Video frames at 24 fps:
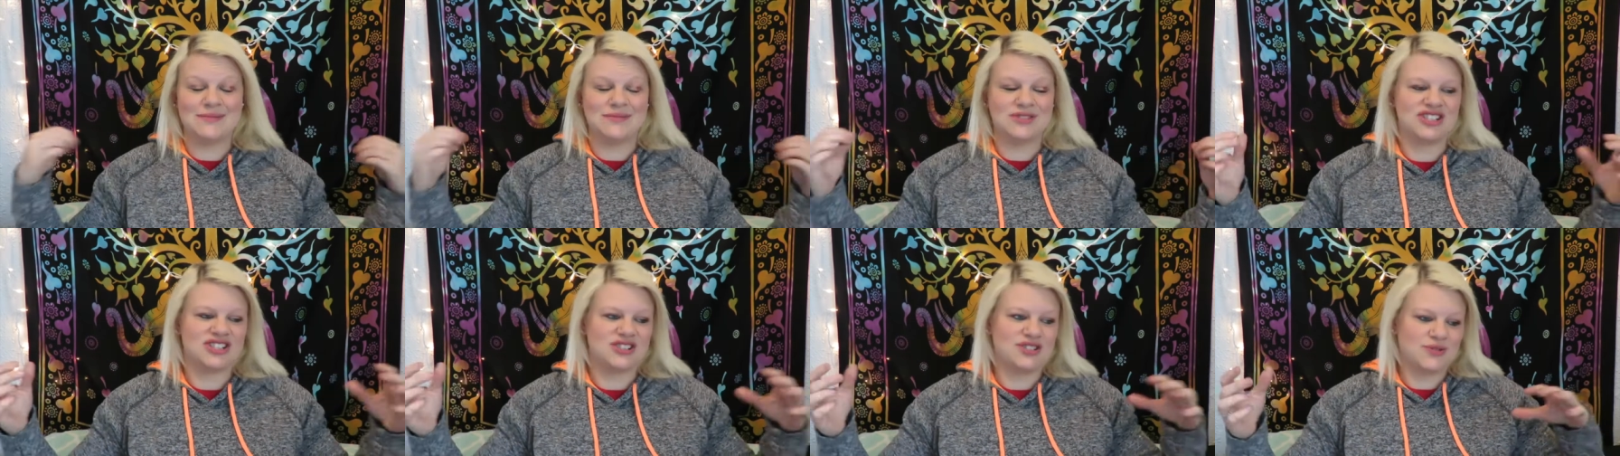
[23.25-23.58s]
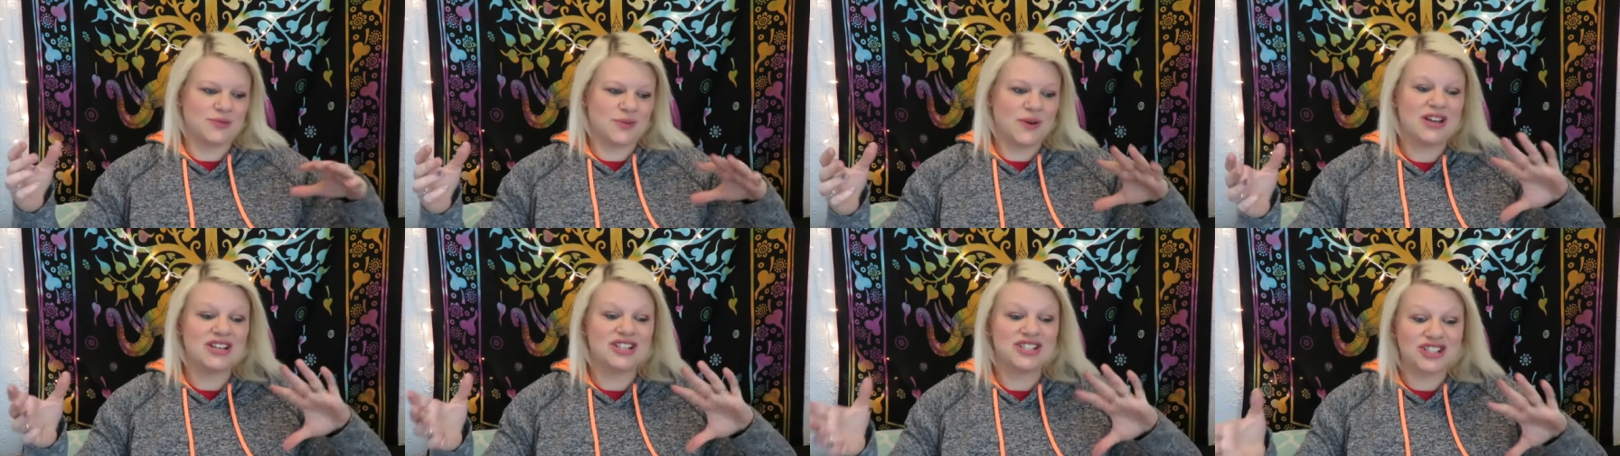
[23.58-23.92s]

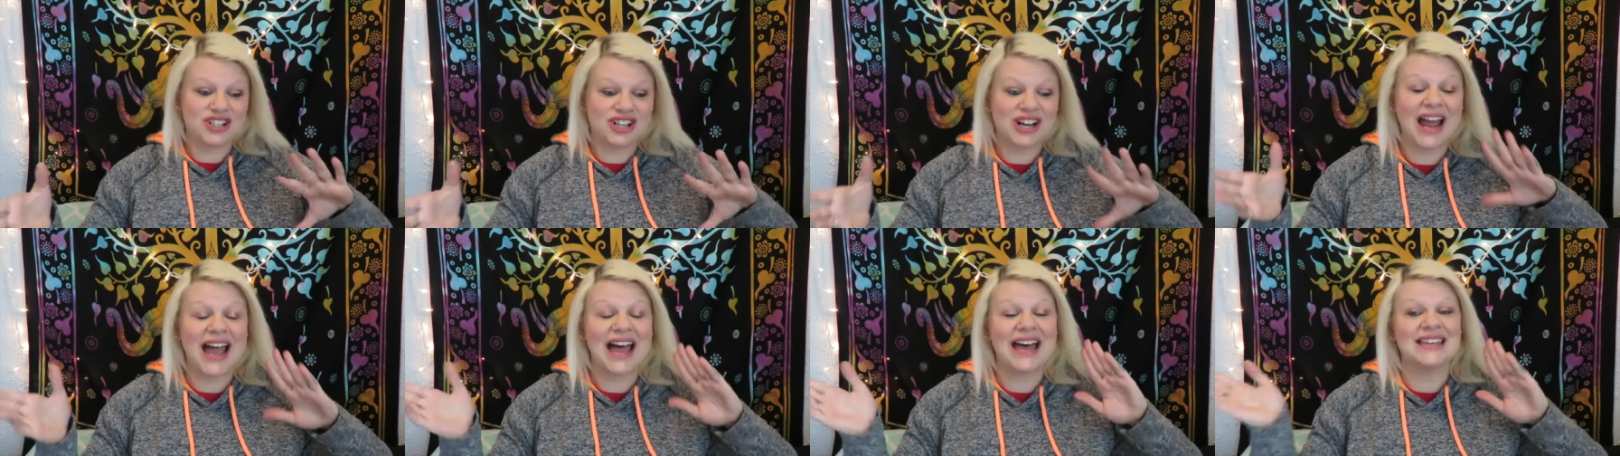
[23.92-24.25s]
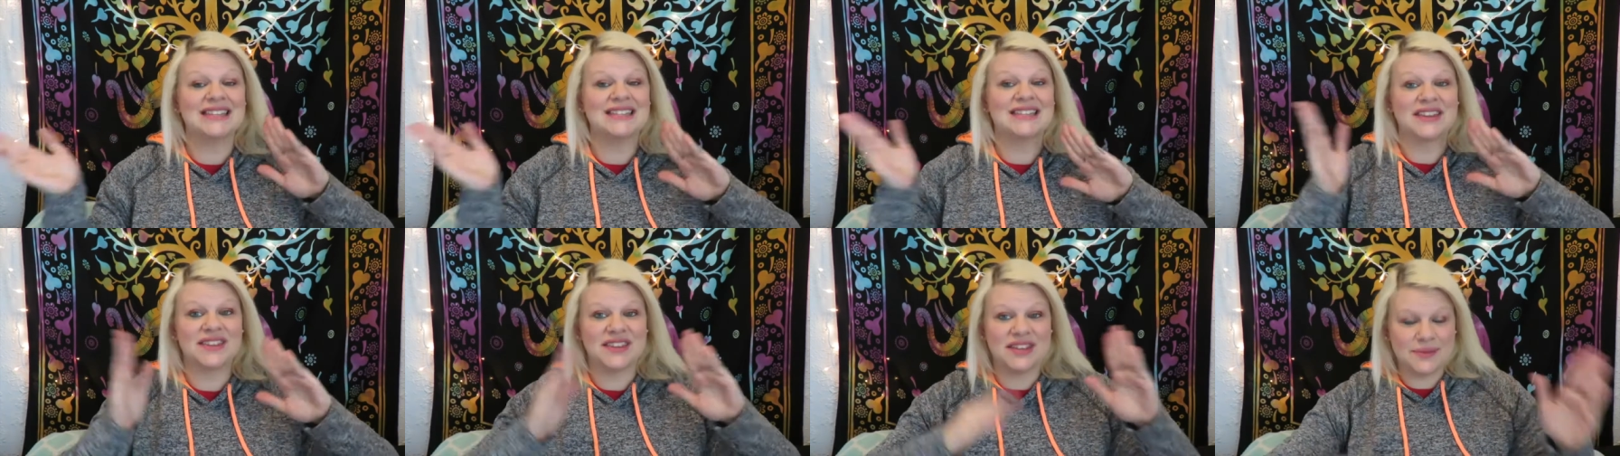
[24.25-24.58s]
sweatshirt
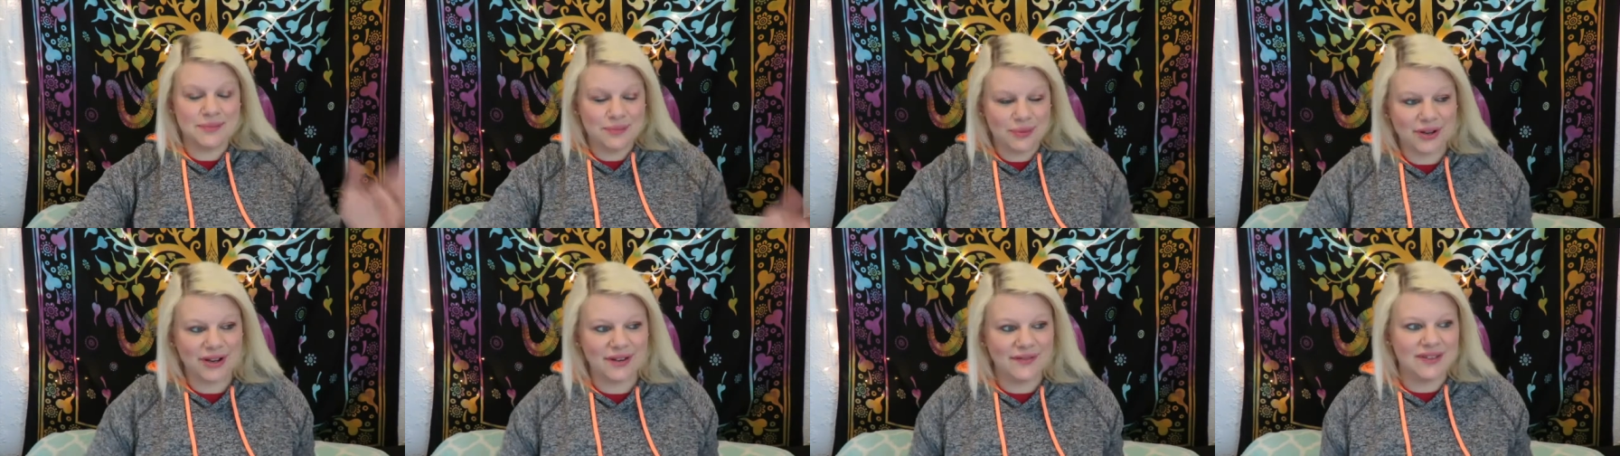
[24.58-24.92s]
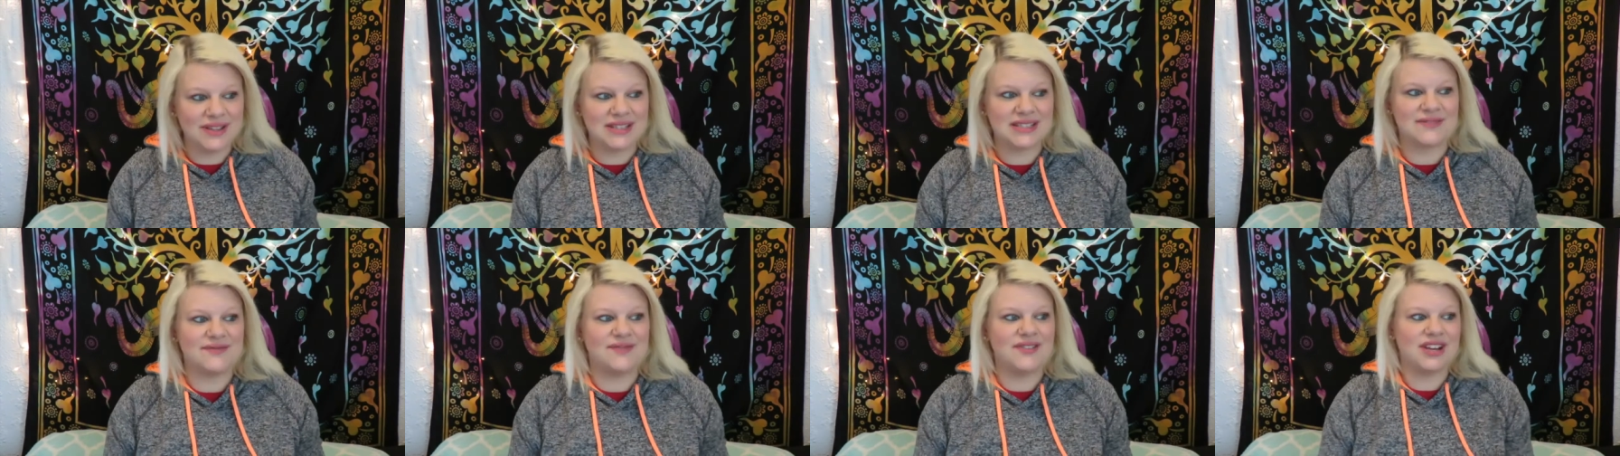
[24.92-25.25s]
as the
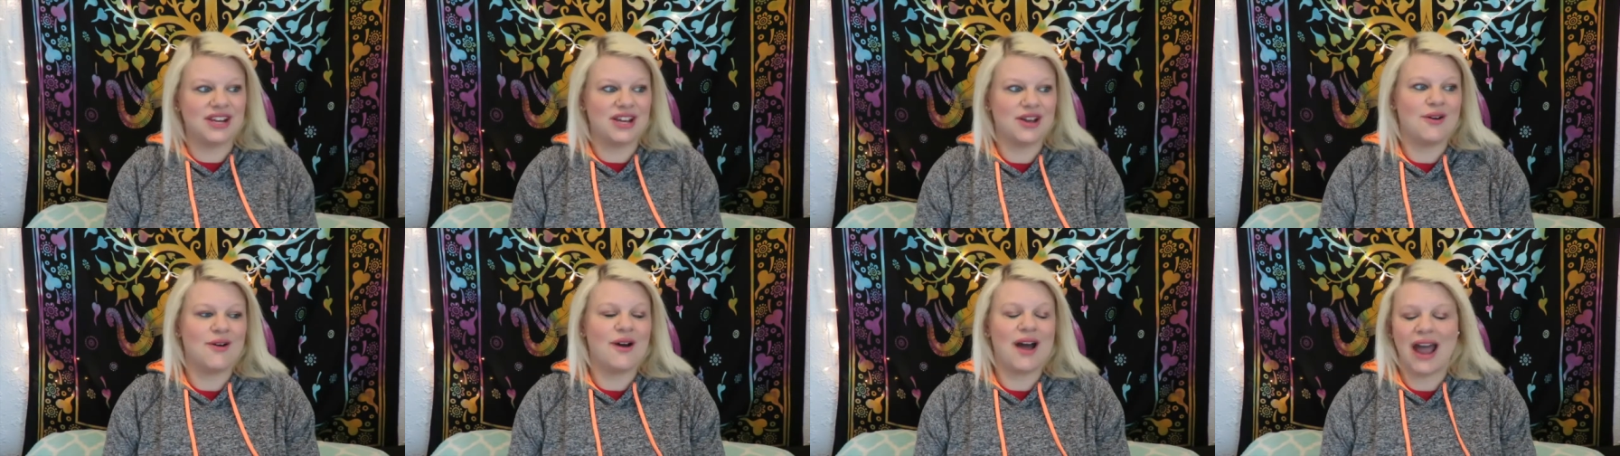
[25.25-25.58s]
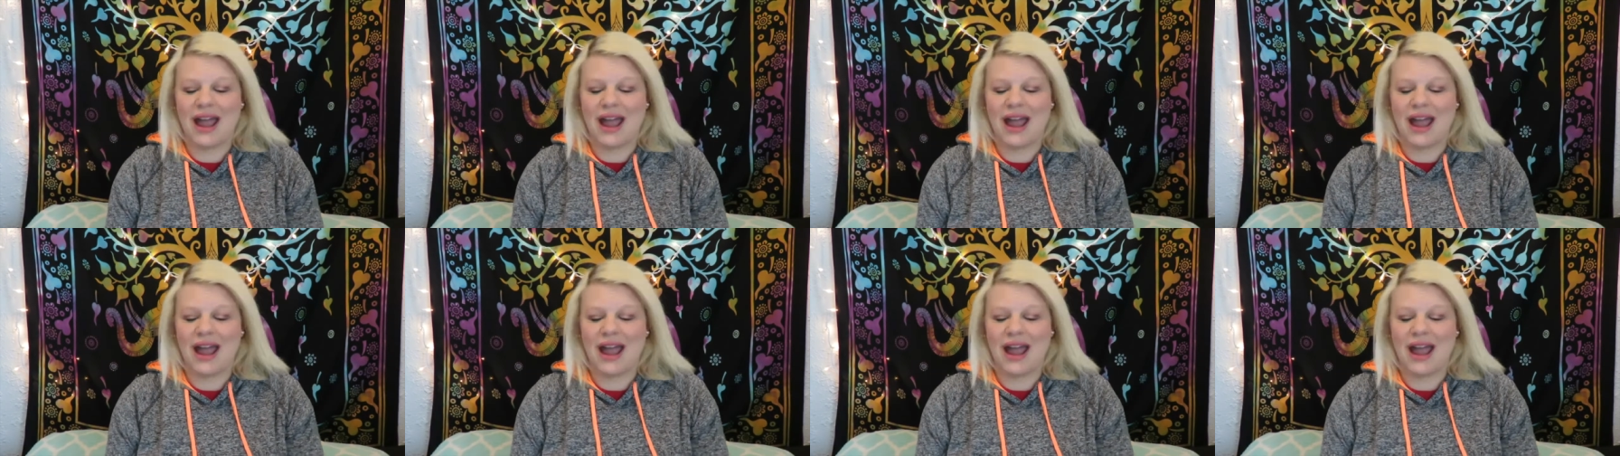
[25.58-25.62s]
previous video.